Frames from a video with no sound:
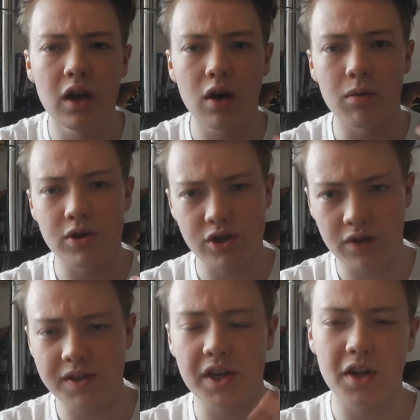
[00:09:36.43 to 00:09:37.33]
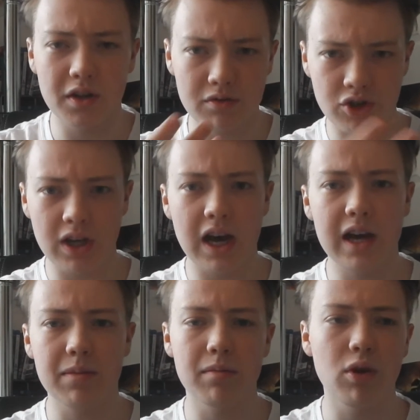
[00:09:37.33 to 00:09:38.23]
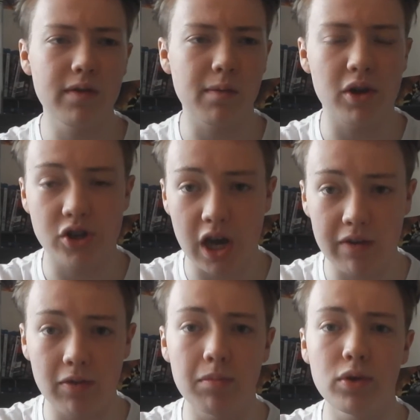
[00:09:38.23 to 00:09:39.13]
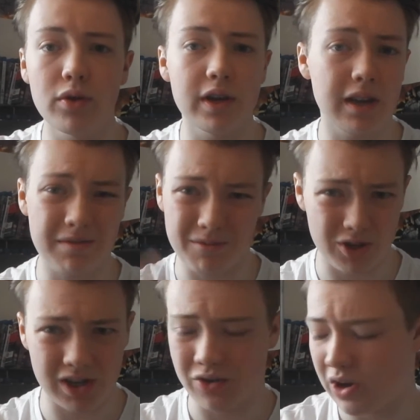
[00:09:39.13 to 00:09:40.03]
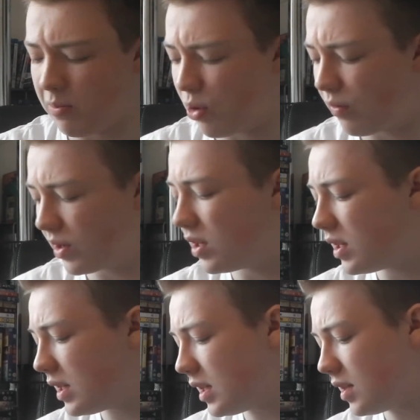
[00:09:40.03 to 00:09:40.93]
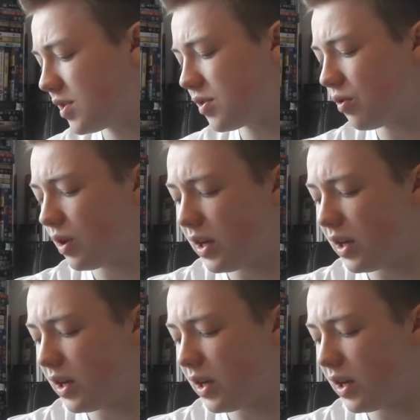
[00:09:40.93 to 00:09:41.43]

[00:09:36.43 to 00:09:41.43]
which is obviously another Gene Hackman movie, which I have on Blu-ray, which is a great movie. So